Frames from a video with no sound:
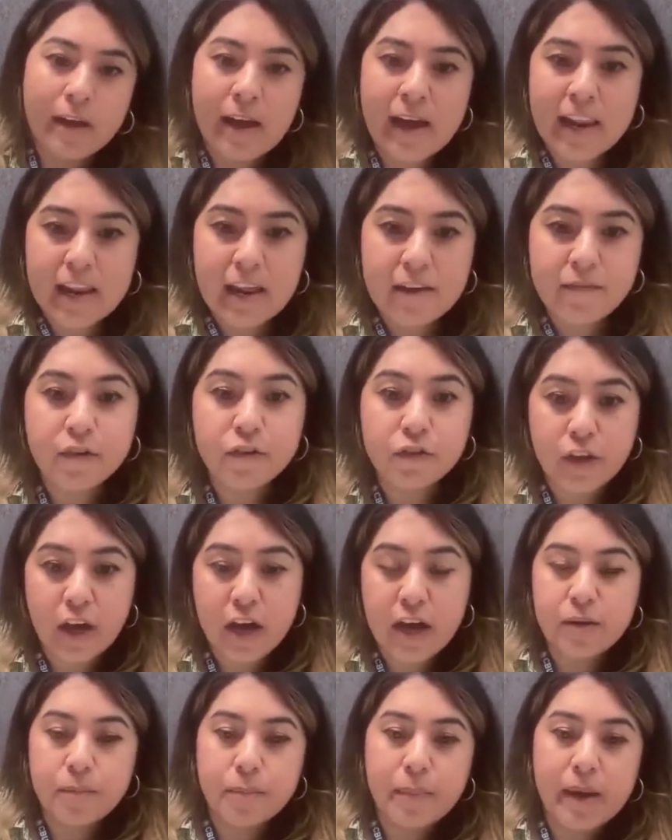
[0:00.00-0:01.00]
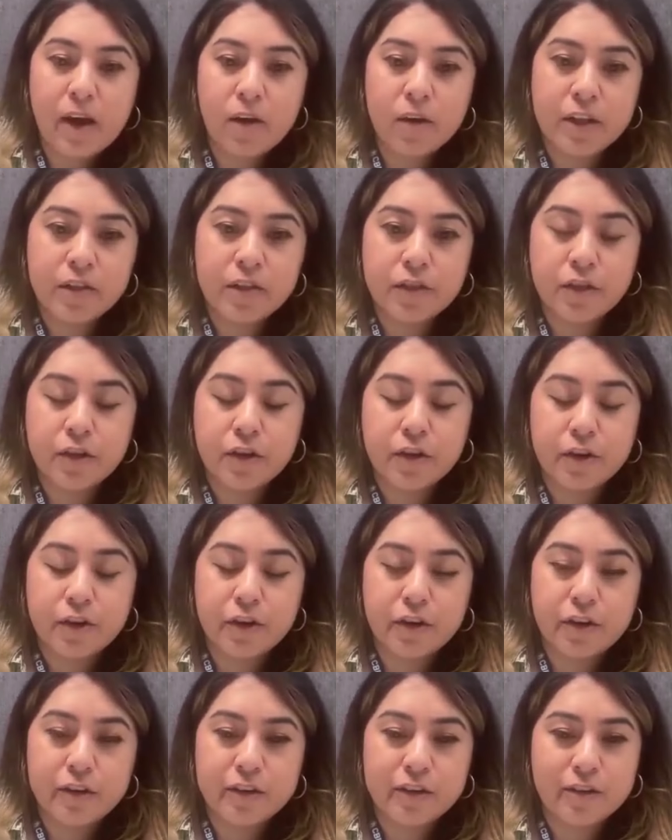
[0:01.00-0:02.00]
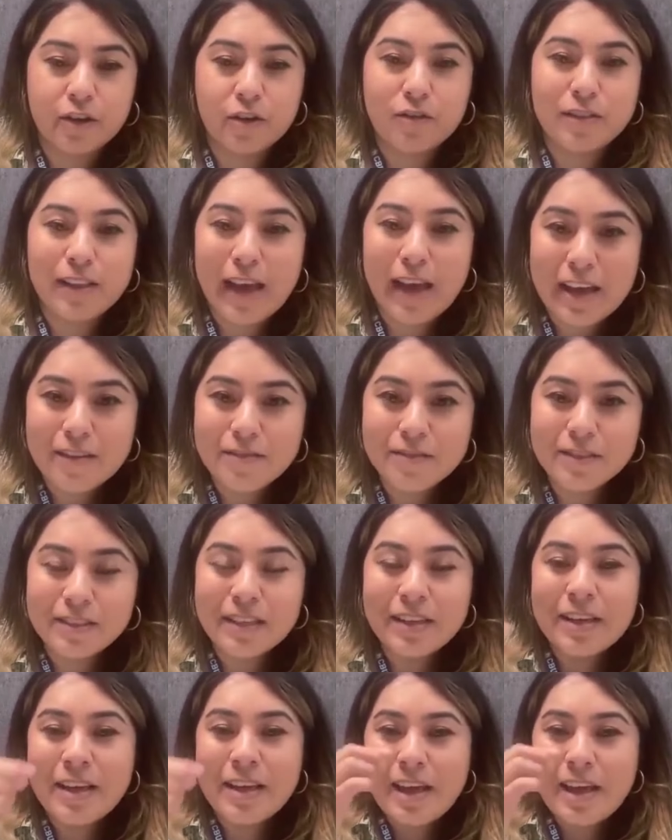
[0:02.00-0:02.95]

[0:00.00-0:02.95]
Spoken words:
had ever thought about in their, lives.